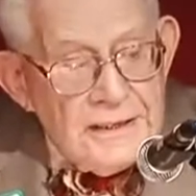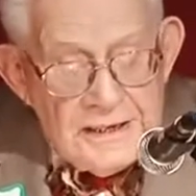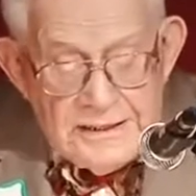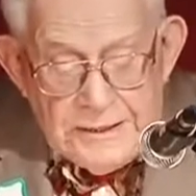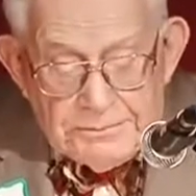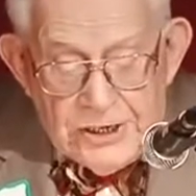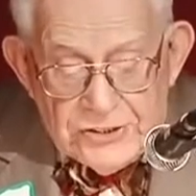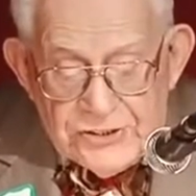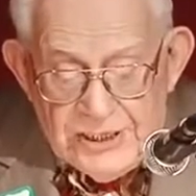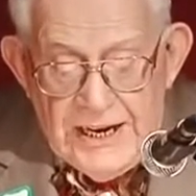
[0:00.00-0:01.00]
In the
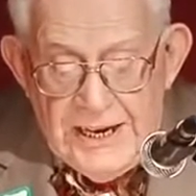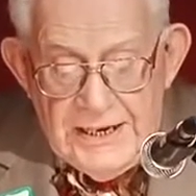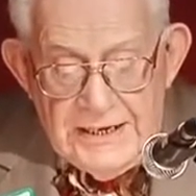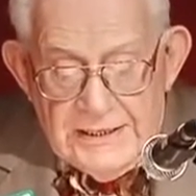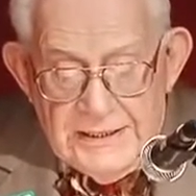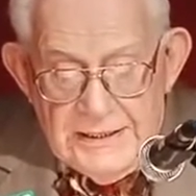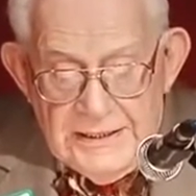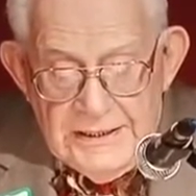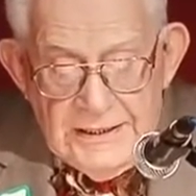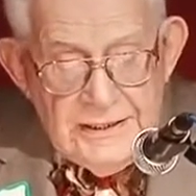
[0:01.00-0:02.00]
present day,
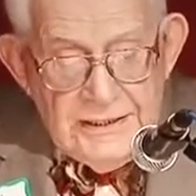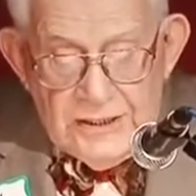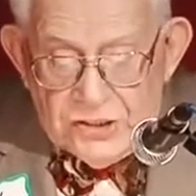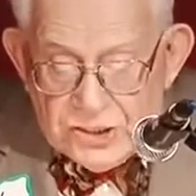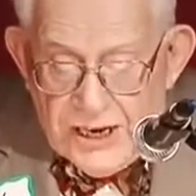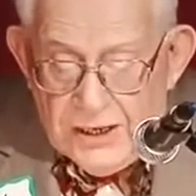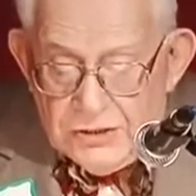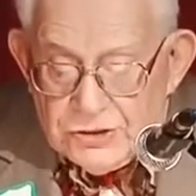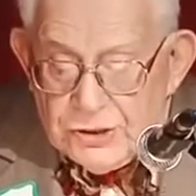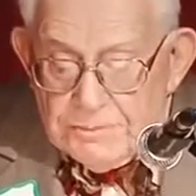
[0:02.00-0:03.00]
the
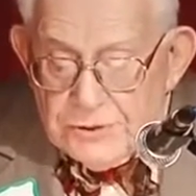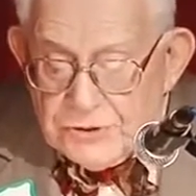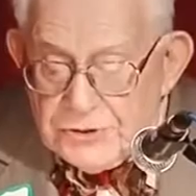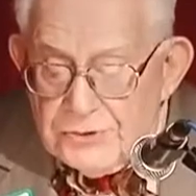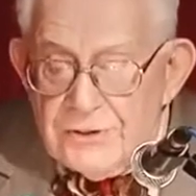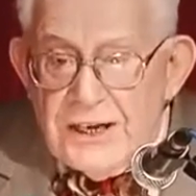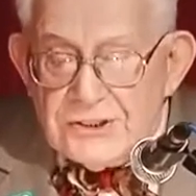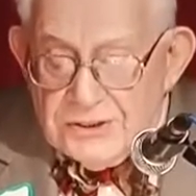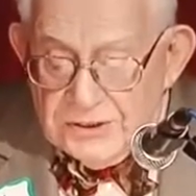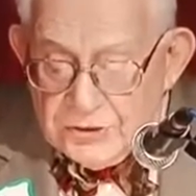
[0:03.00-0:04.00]
challenge to pursue
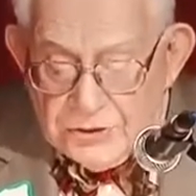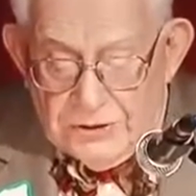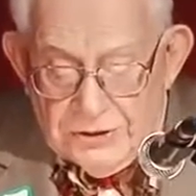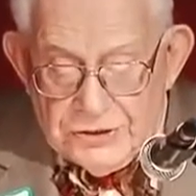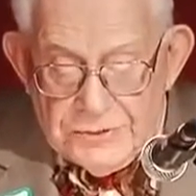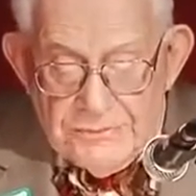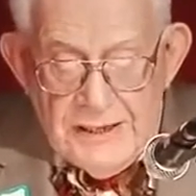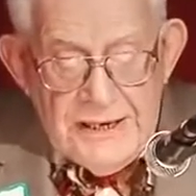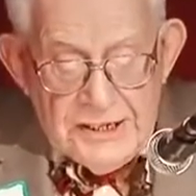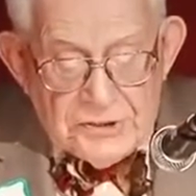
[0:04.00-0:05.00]
excellent
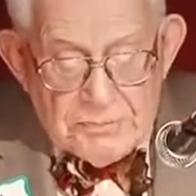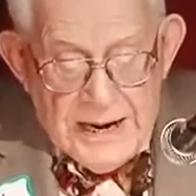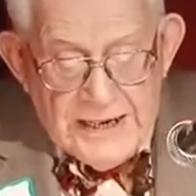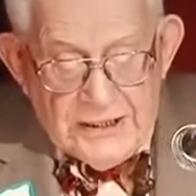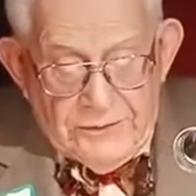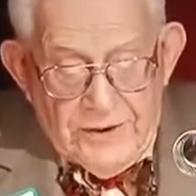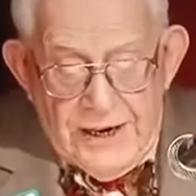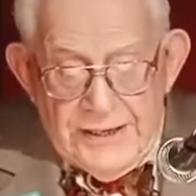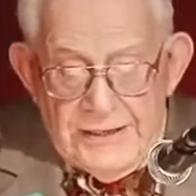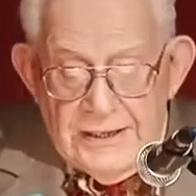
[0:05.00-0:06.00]
journalism is
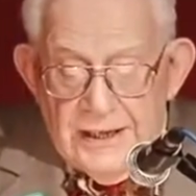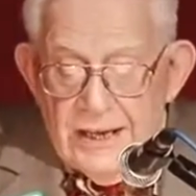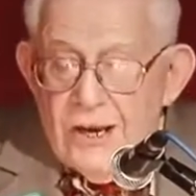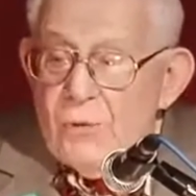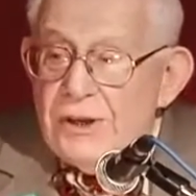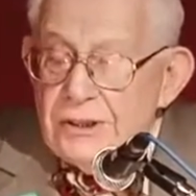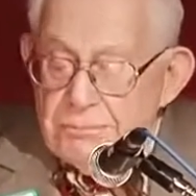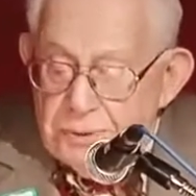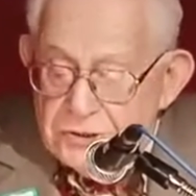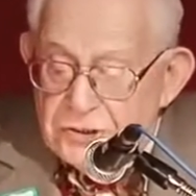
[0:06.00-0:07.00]
magnified when
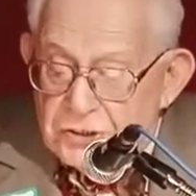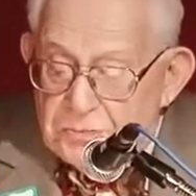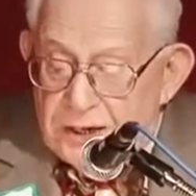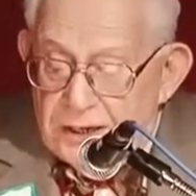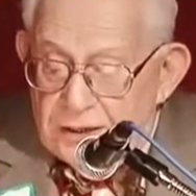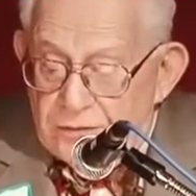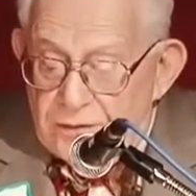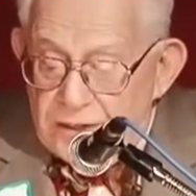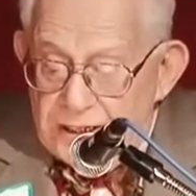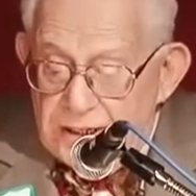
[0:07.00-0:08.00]
the business model
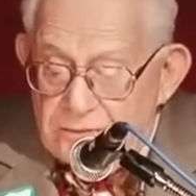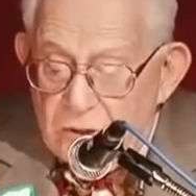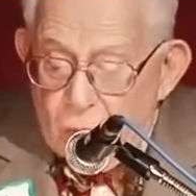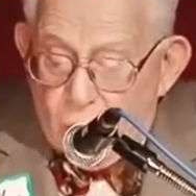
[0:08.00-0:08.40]
for even